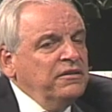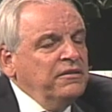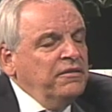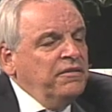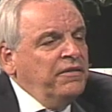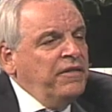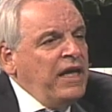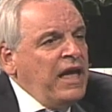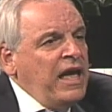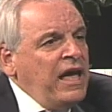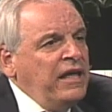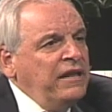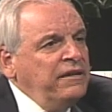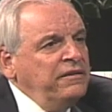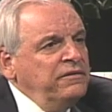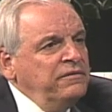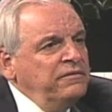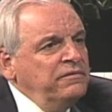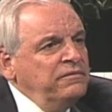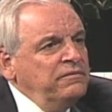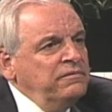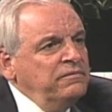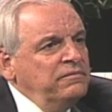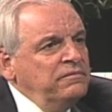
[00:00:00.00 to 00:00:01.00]
that
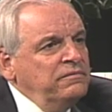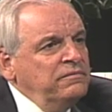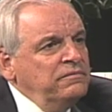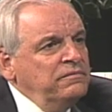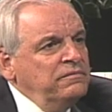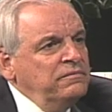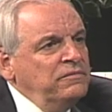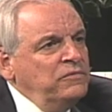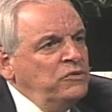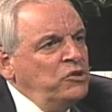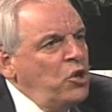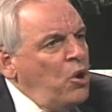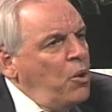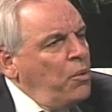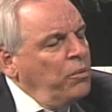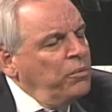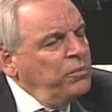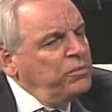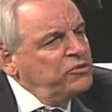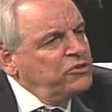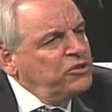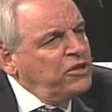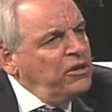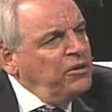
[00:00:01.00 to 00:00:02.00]
no one
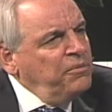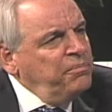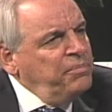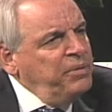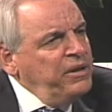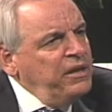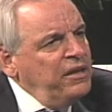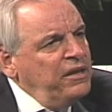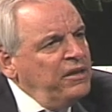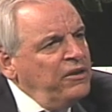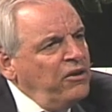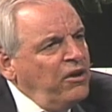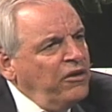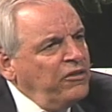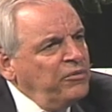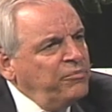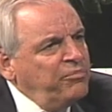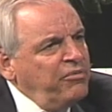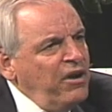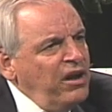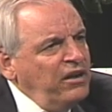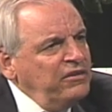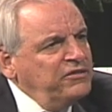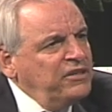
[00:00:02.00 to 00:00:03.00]
was going to bid on the
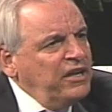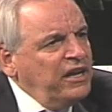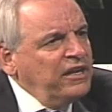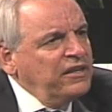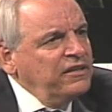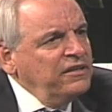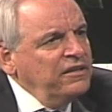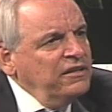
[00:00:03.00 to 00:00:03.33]
project.